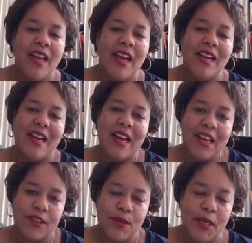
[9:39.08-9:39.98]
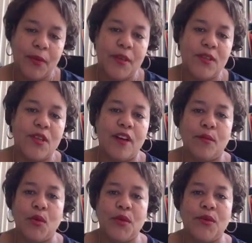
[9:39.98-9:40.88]
And next week, we're going to
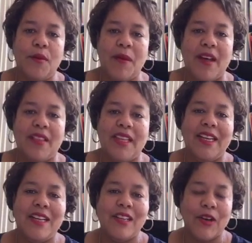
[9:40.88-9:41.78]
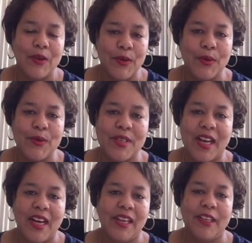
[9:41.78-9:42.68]
talk more about the internal
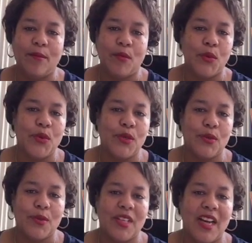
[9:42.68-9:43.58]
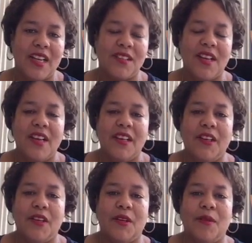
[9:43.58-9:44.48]
side, the emotional sides,
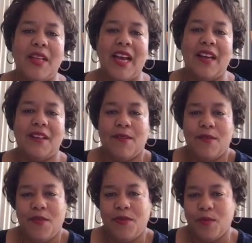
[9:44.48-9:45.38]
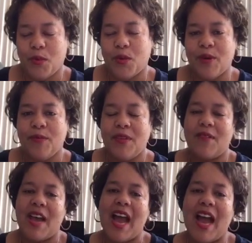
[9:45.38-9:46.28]
the more
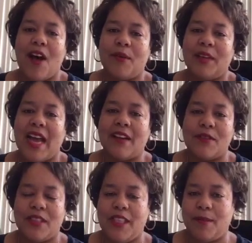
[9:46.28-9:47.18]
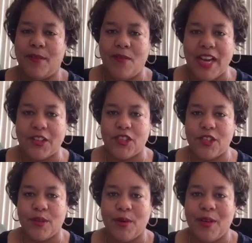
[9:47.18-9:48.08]
of how lack of sleep affects you.